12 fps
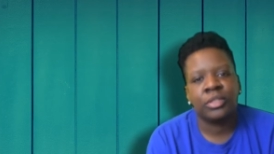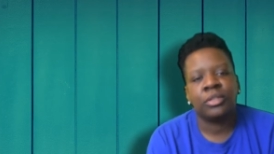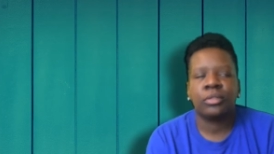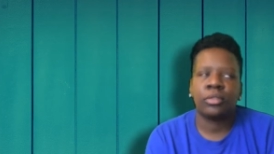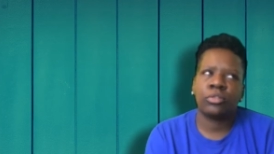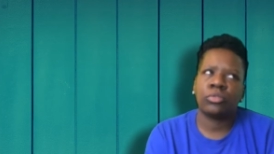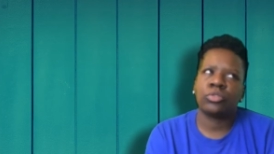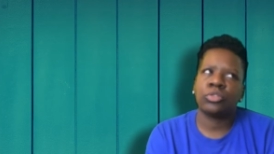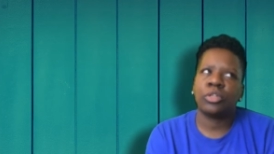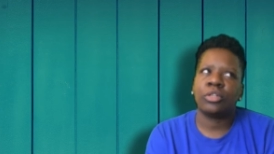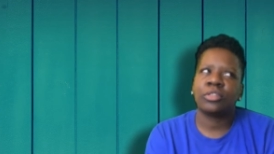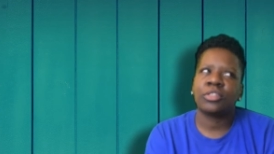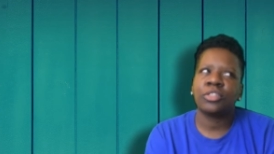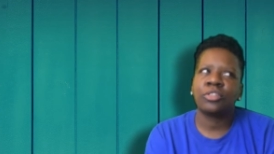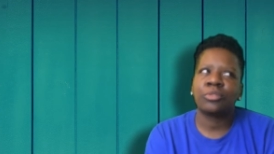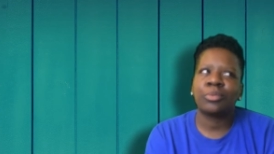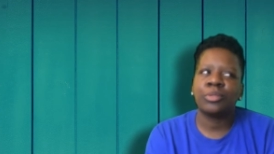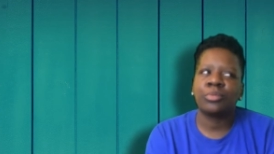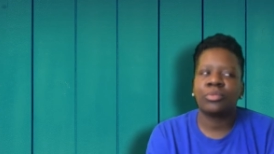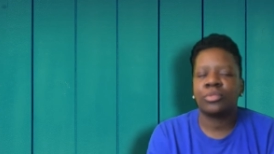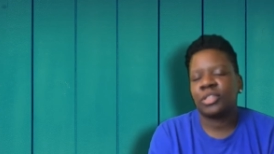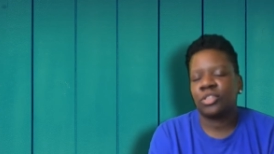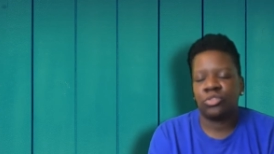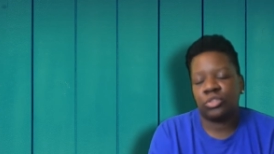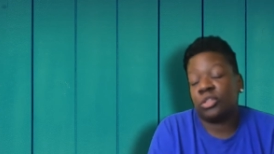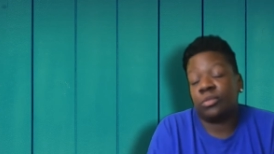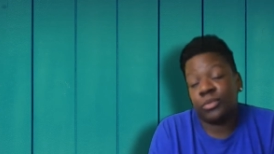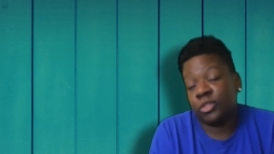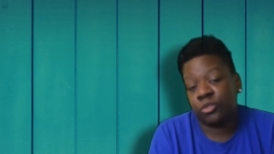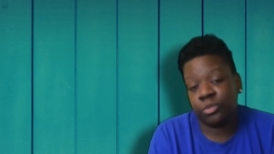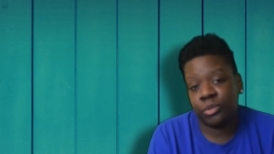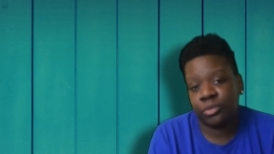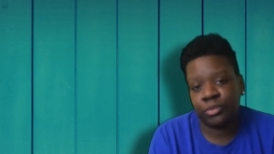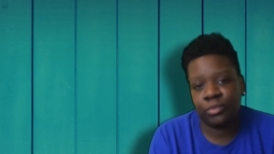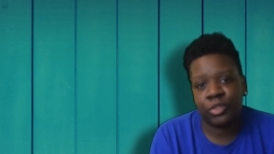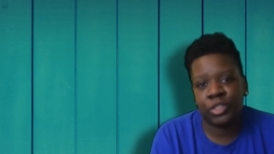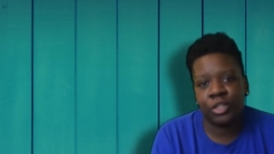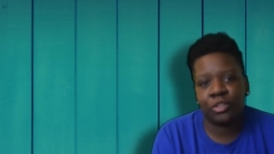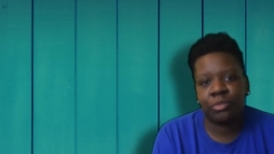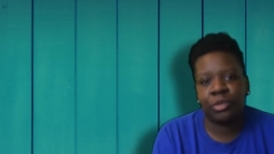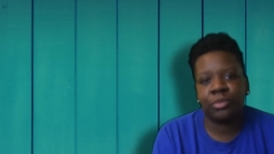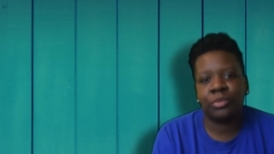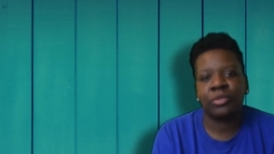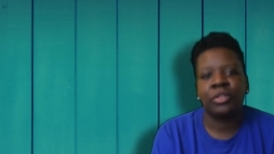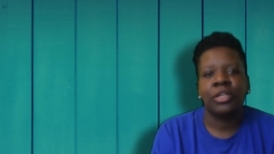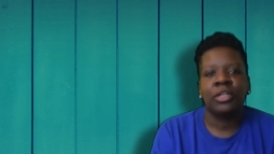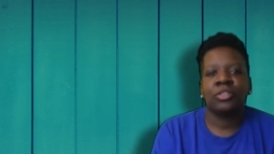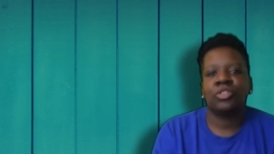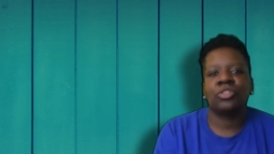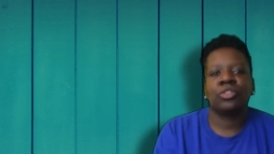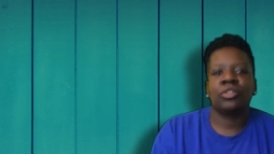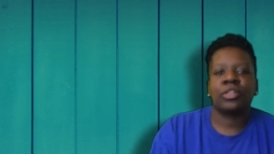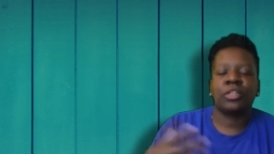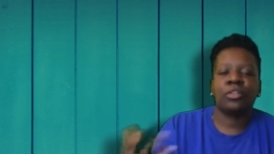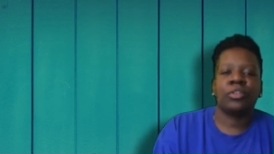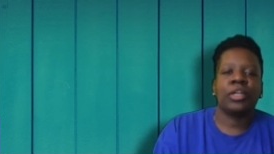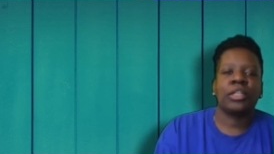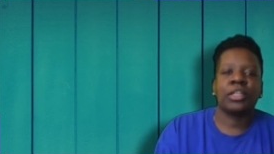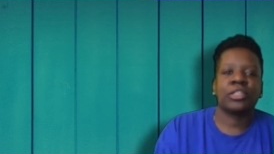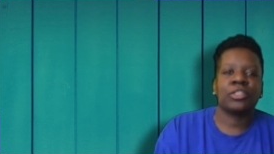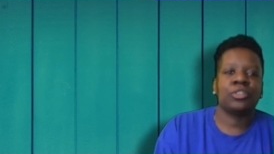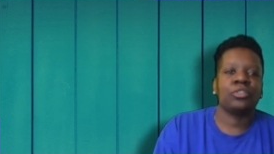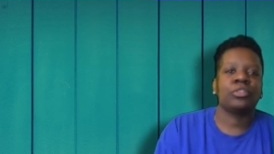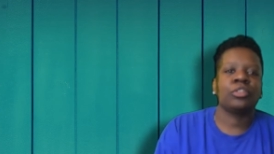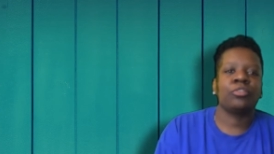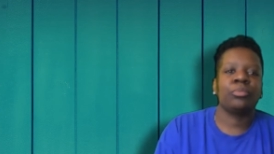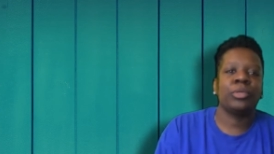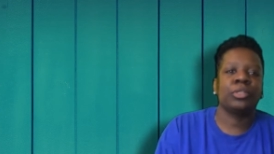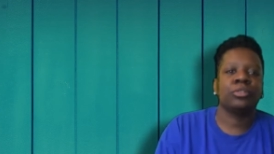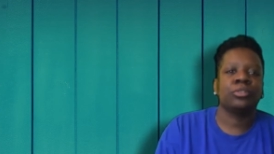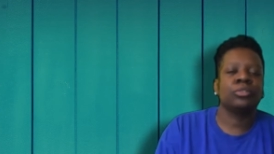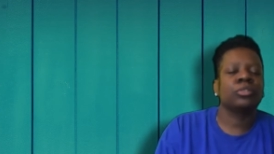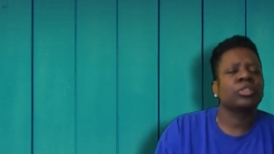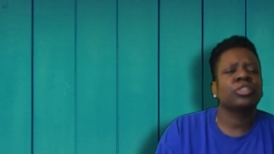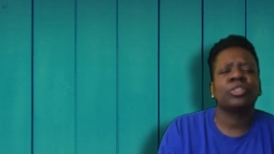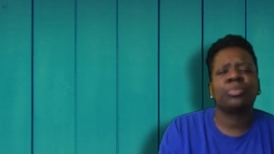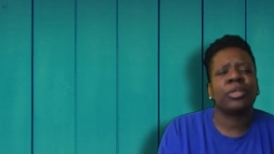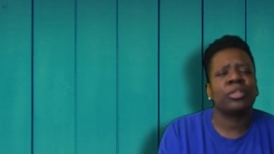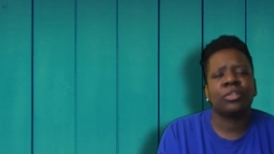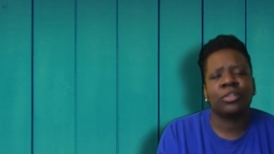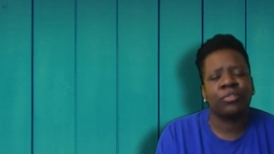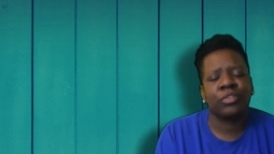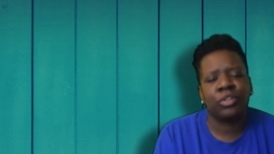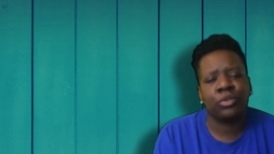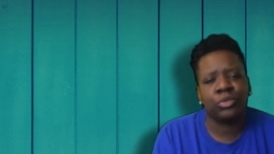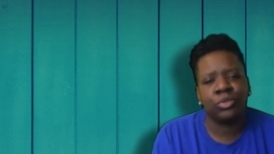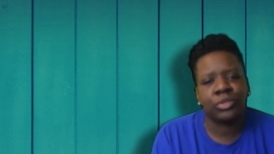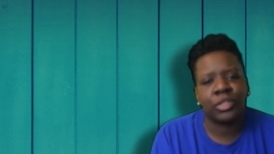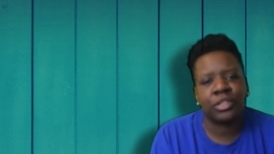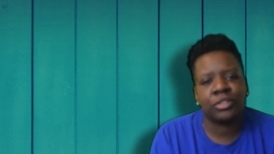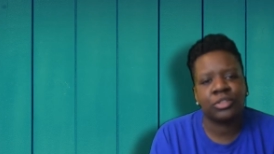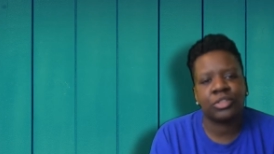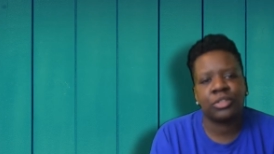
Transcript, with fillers: I don't know what you call it, salespeople. I think you just call them salespeople. Salespeople, just so they can learn how to like sell stuff better, or it's just basically a video newsletter.